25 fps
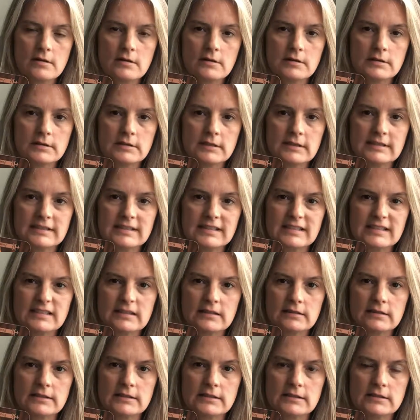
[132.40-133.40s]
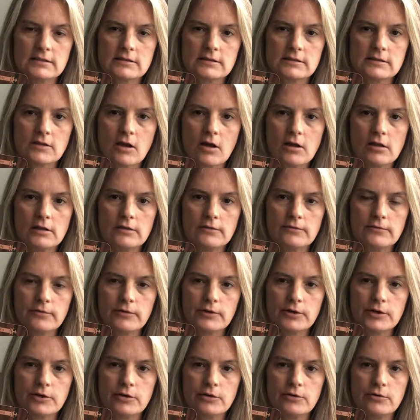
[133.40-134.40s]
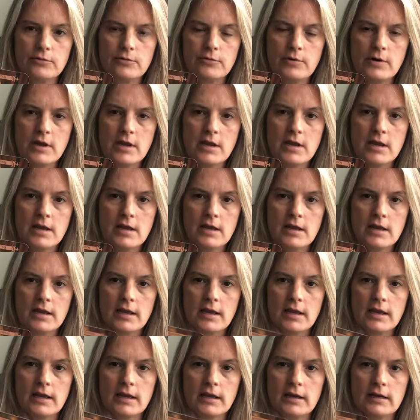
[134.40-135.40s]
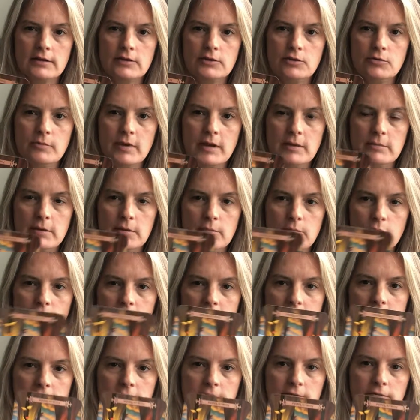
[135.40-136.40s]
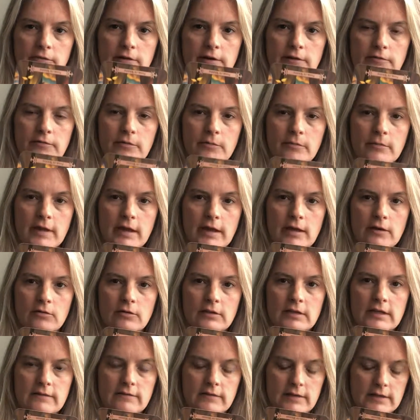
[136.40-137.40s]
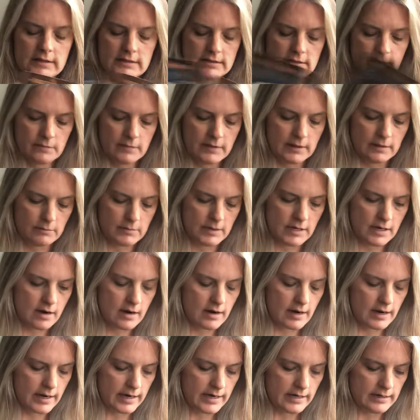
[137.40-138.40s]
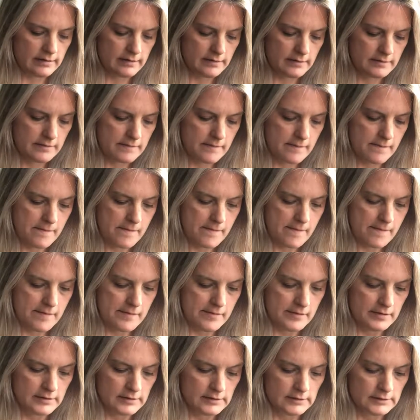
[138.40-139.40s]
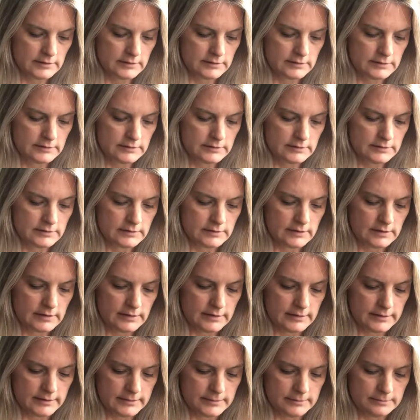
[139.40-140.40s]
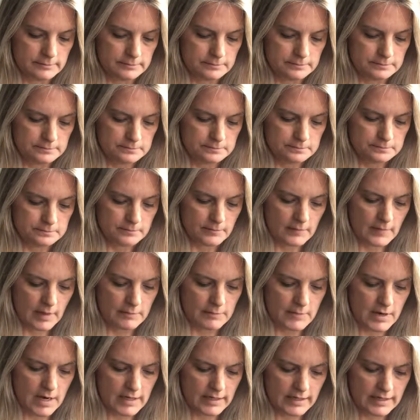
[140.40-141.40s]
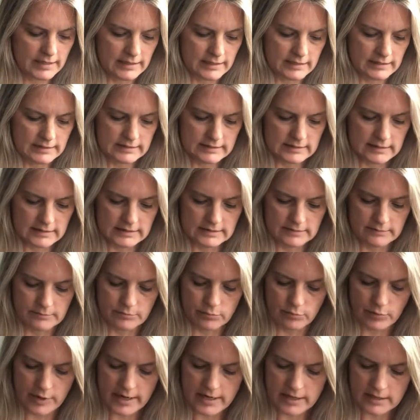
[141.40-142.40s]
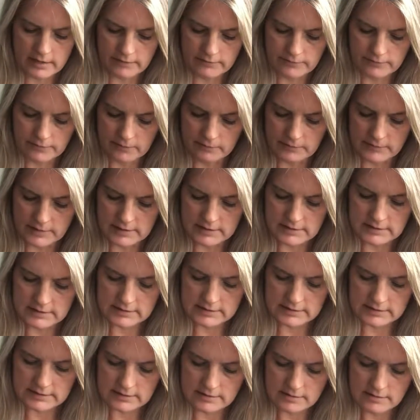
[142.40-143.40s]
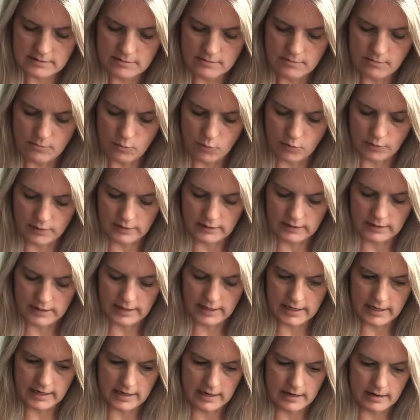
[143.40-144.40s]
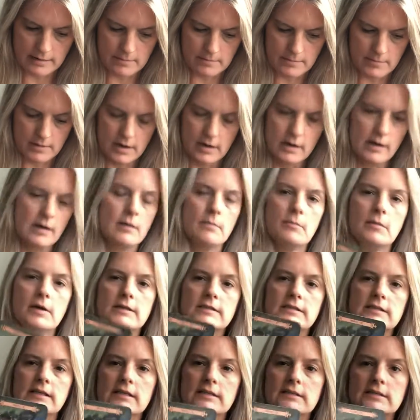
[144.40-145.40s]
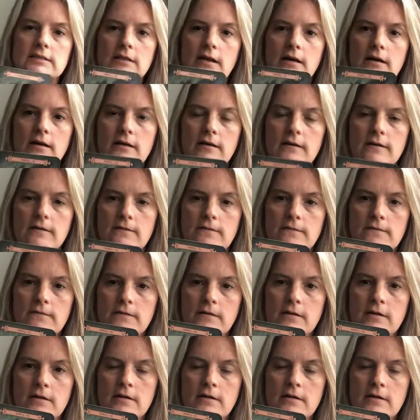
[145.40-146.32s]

uh, consistently solid for you, and you may be breaking free from that or leaving something behind. Um, I'm not getting a sense of breakup from this more than I am um, a sense of